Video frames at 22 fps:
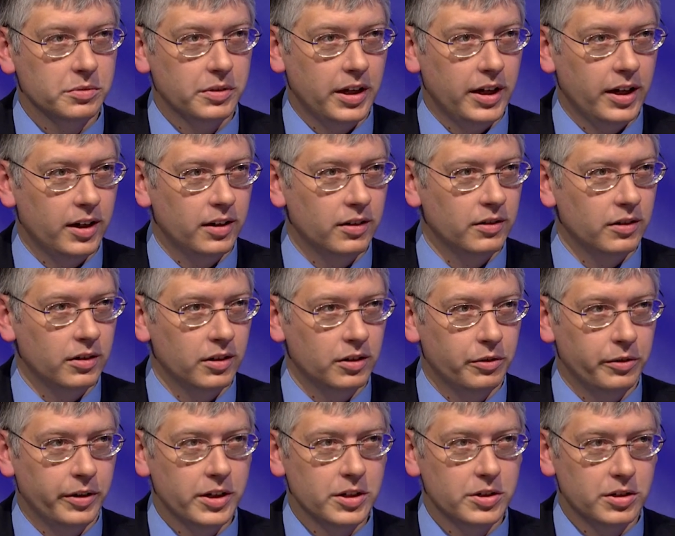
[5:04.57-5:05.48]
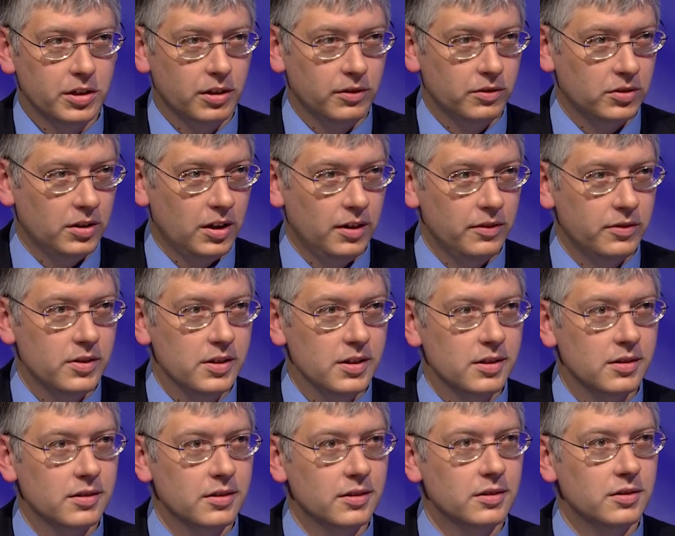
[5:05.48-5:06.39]
we had a great sheriff's
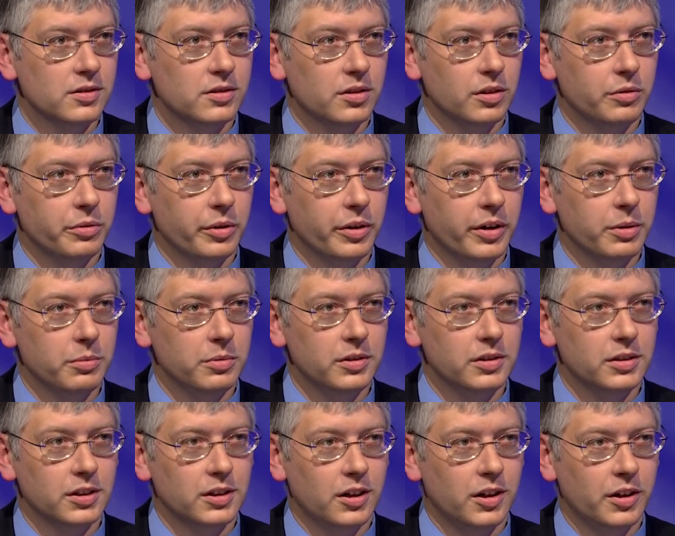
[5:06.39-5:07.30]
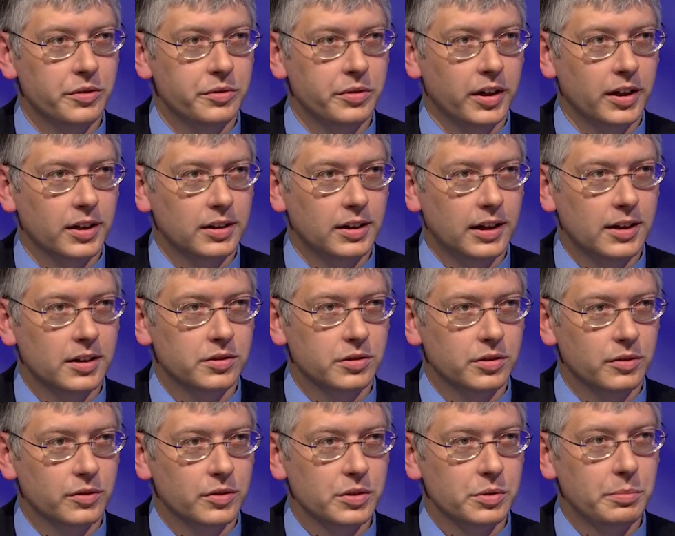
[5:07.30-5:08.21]
office, and so we were able to contract that
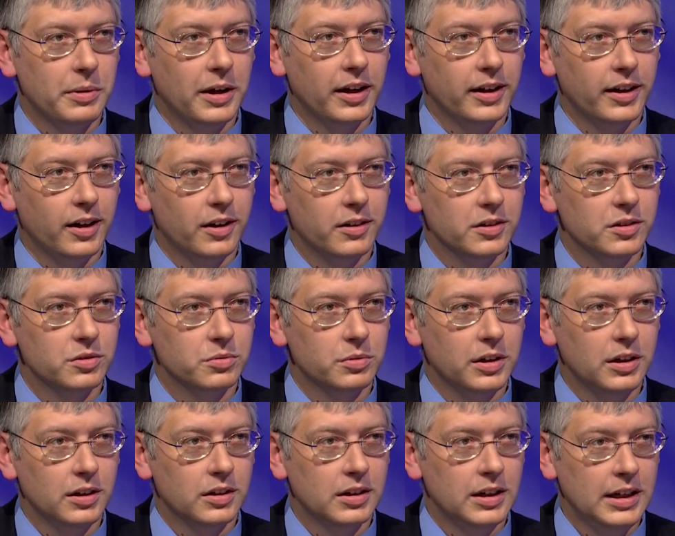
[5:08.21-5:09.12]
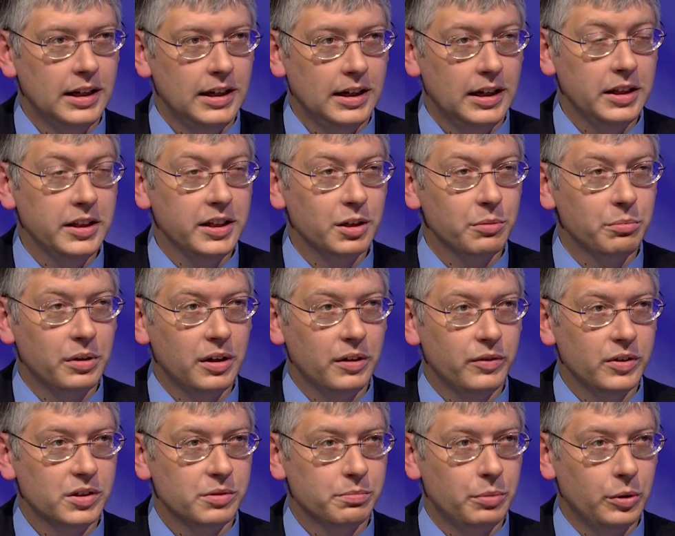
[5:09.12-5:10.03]
service back out as well. And I think it
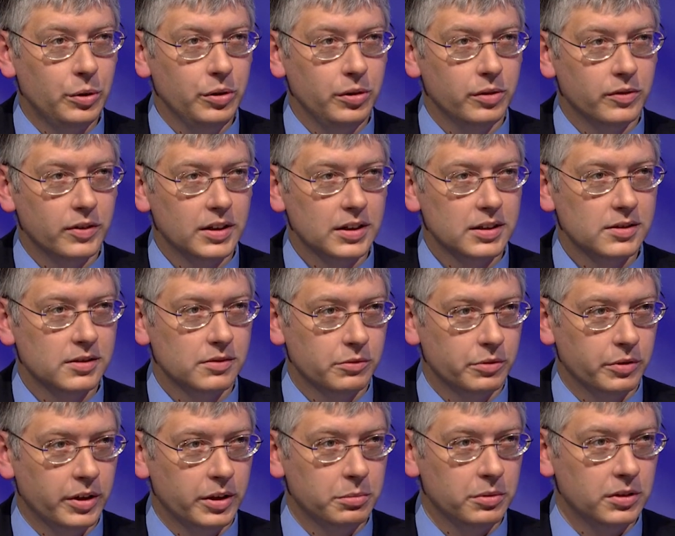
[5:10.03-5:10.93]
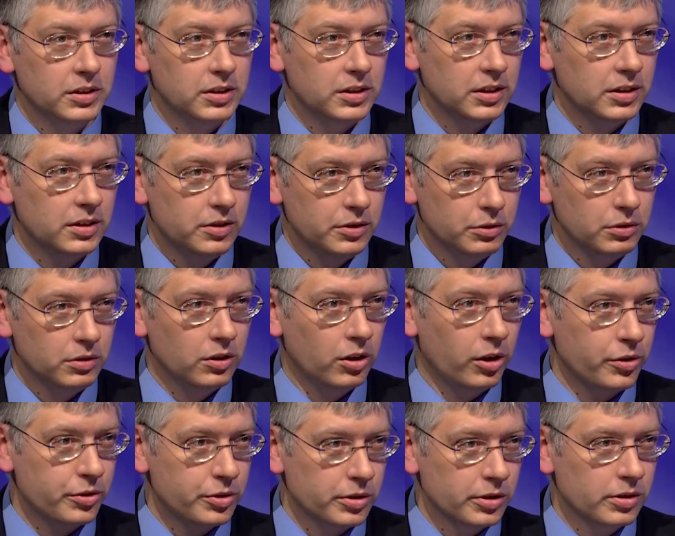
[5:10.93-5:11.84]
benefits both of us. We're able to do
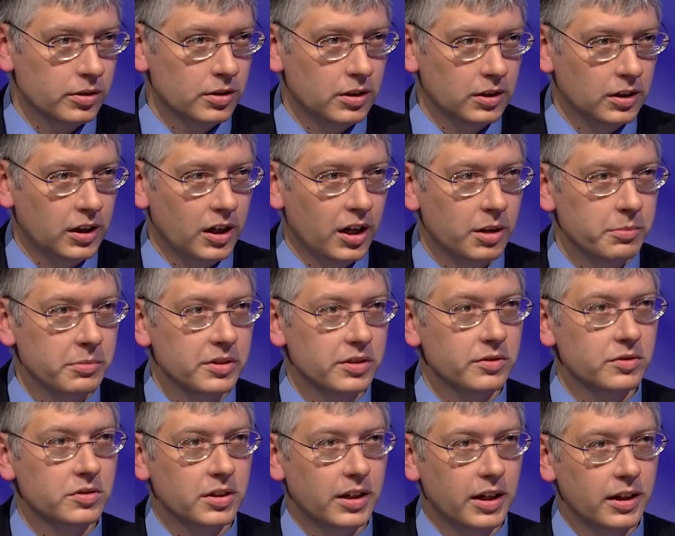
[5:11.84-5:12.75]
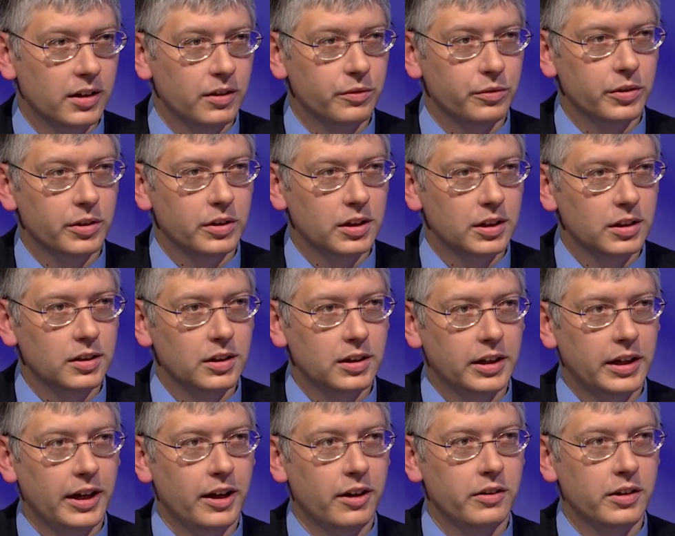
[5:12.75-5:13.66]
larger economies of scale for
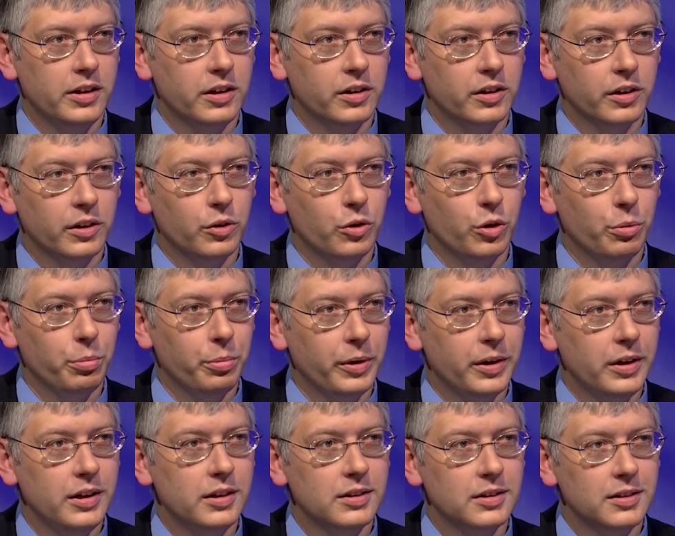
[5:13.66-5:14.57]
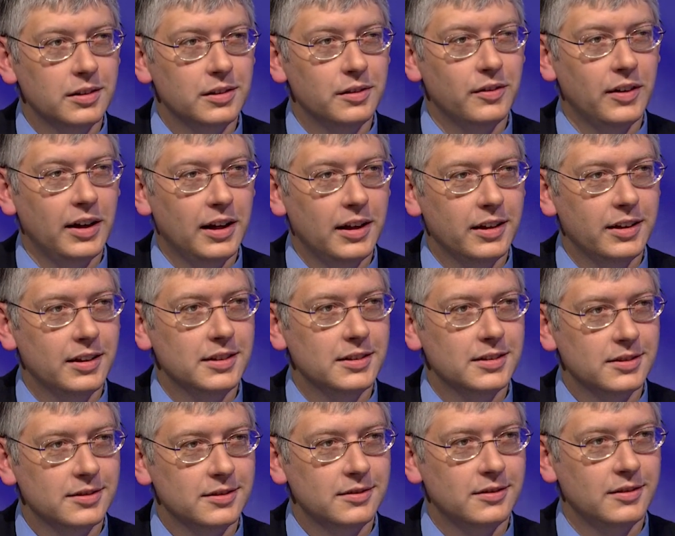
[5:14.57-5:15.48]
the county unincorporated and the valley. So.